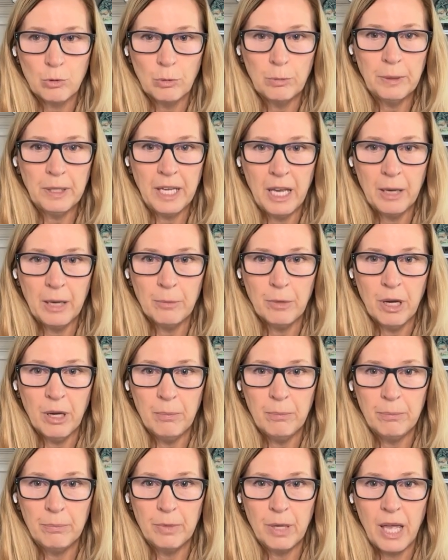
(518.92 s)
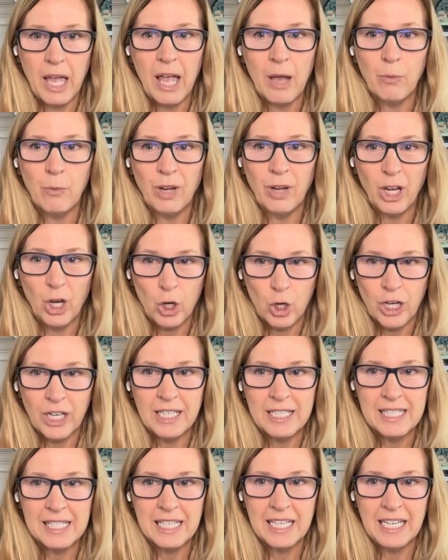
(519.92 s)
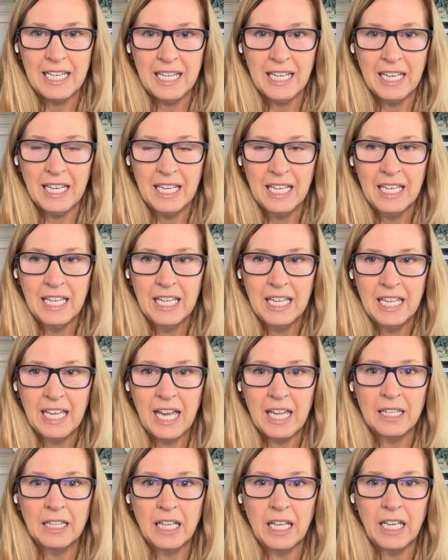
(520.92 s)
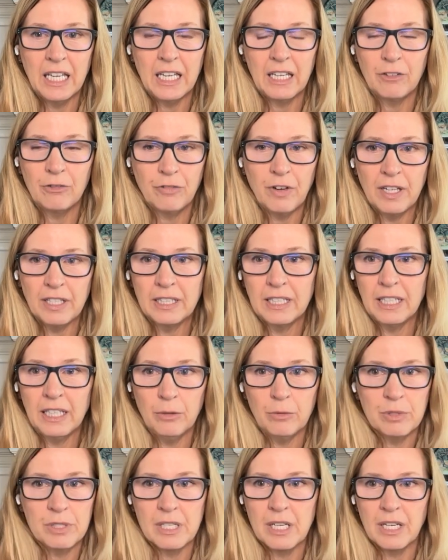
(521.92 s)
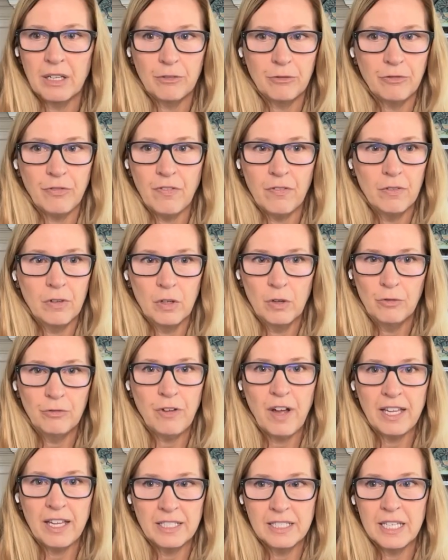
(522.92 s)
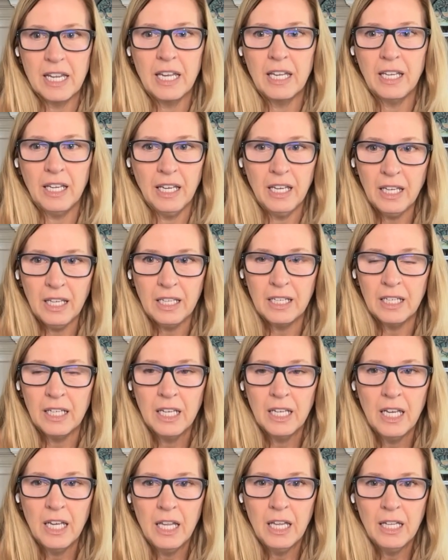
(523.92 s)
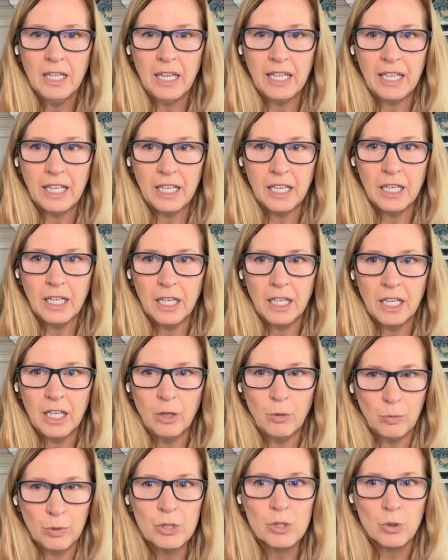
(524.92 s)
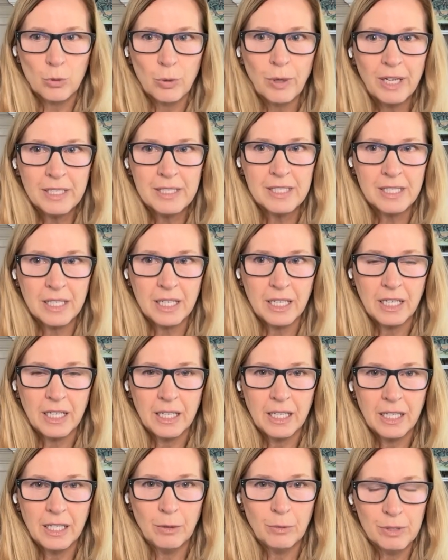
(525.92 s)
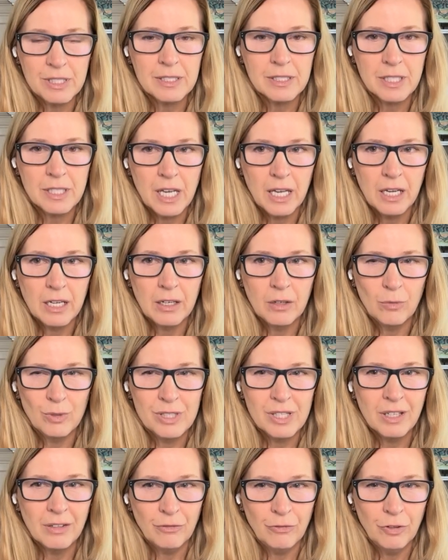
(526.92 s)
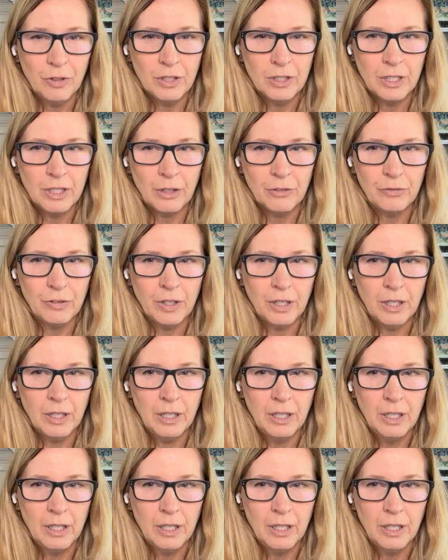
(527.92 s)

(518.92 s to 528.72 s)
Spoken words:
woman came up and went crazy, and like finally he was like, fine, take it. Like it was crazy. Was it in Philadelphia?